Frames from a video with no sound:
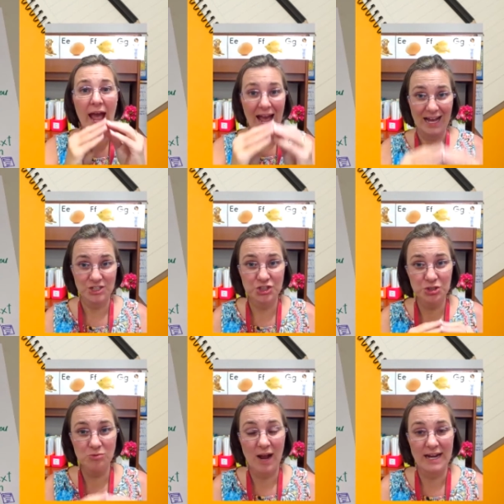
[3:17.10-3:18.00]
As
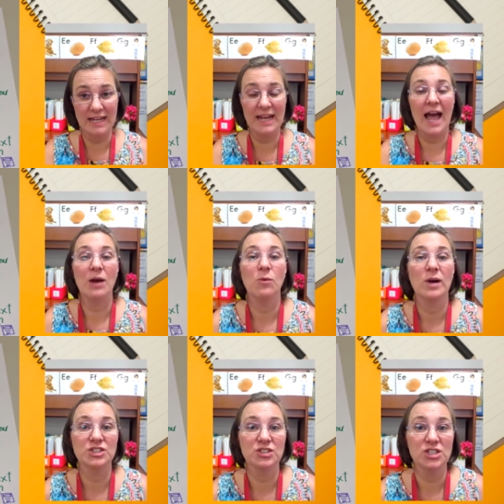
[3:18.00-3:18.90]
you're writing, I
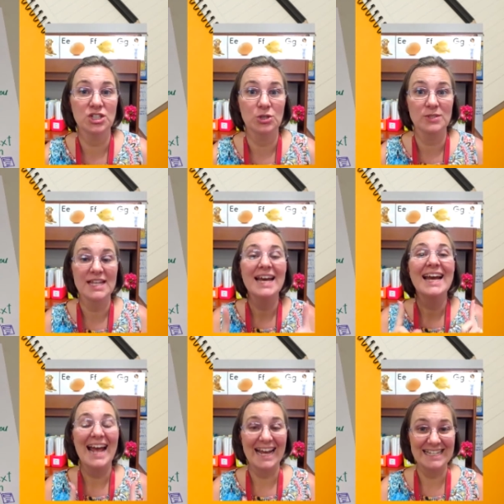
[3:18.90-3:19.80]
want you to use
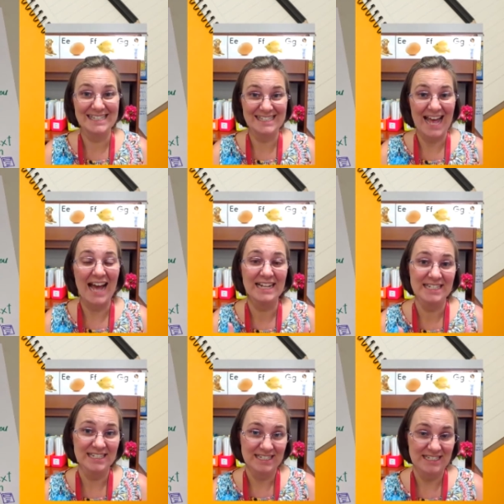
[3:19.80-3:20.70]

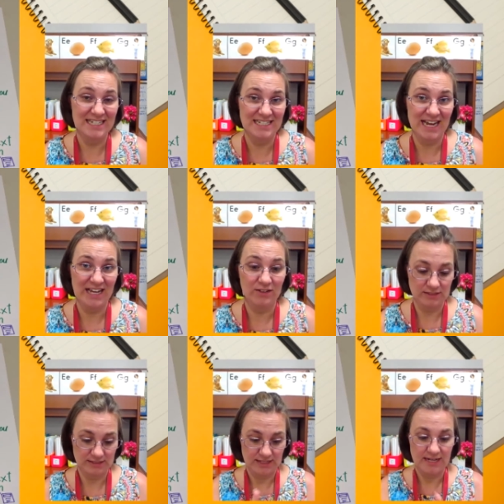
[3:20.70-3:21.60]
exact
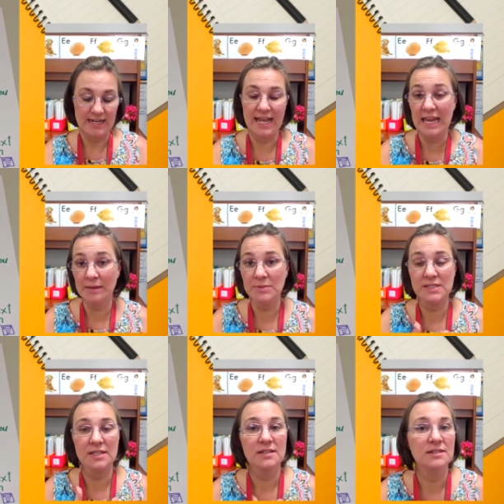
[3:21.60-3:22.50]
details,
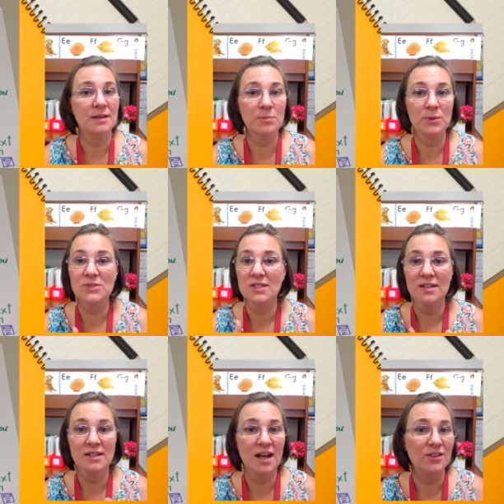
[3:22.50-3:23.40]
names, numbers,
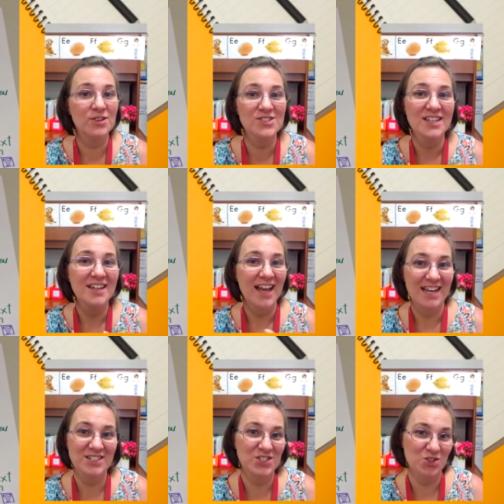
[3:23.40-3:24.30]
colors,
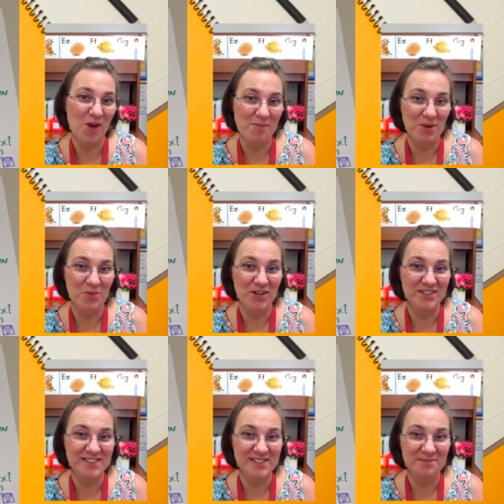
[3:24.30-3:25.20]
and describing
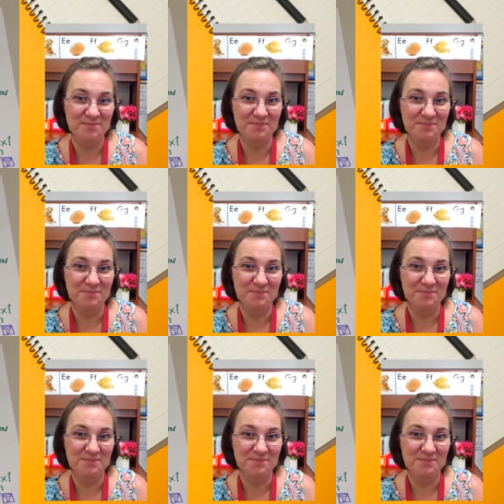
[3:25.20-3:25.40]
words.